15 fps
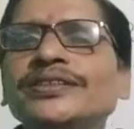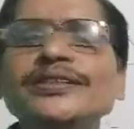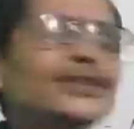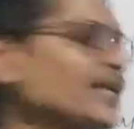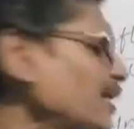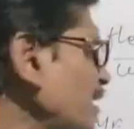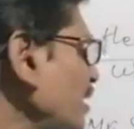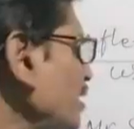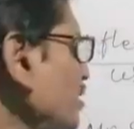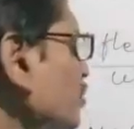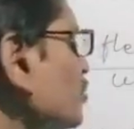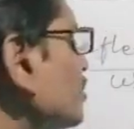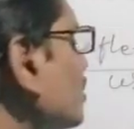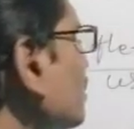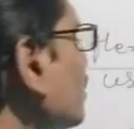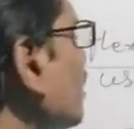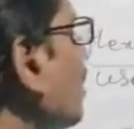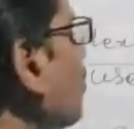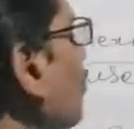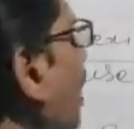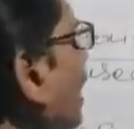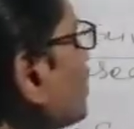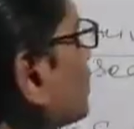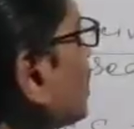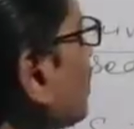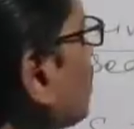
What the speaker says: they can use myself.